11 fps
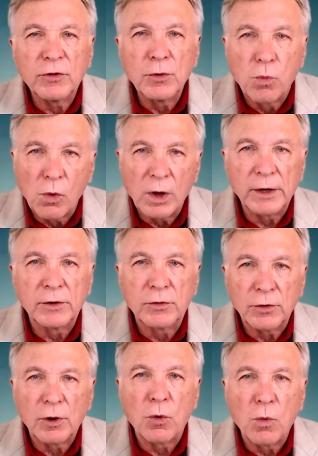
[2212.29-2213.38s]
He wanted
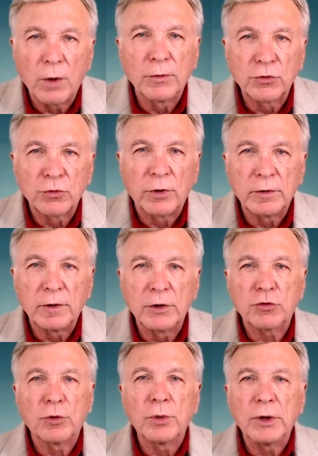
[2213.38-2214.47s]
to know what was really
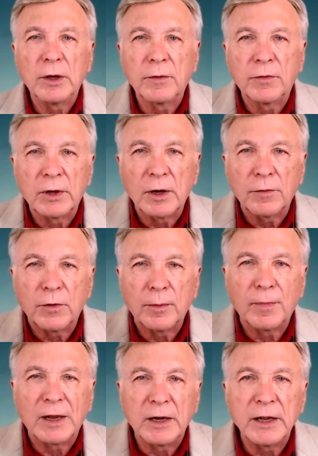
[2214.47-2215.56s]
true, even if it
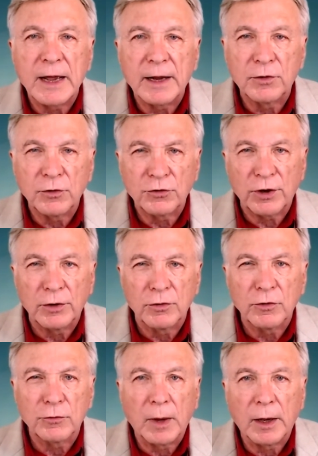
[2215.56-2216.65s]
meant he had to change
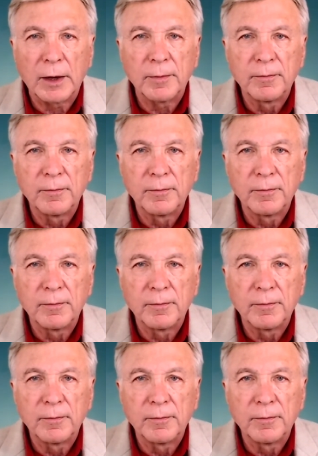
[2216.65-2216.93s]
his mind.